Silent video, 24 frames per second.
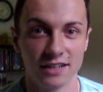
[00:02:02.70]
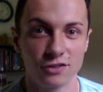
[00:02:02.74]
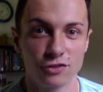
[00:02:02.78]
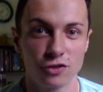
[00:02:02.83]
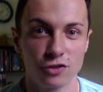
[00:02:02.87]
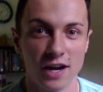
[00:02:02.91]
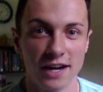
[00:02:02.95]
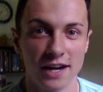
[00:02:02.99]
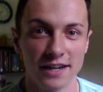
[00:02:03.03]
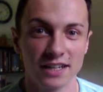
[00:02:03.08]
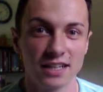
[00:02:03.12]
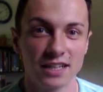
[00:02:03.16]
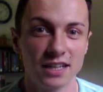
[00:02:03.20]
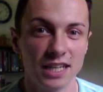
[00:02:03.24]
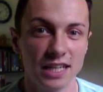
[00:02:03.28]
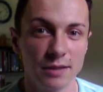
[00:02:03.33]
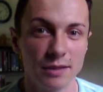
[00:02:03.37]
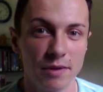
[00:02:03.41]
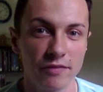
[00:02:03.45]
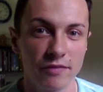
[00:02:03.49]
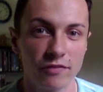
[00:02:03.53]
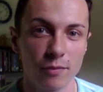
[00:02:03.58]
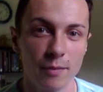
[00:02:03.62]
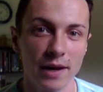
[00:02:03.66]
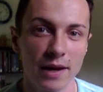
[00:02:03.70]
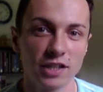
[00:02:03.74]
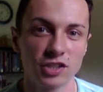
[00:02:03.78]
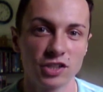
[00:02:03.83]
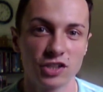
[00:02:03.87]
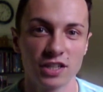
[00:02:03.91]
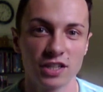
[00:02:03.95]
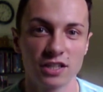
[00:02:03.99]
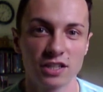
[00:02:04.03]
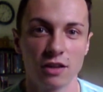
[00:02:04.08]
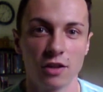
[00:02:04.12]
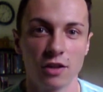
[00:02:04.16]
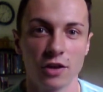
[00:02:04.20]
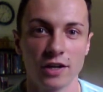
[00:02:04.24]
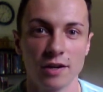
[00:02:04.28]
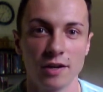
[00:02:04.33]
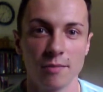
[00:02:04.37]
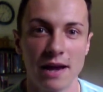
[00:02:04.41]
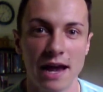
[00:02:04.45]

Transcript: and trying to glean information to learn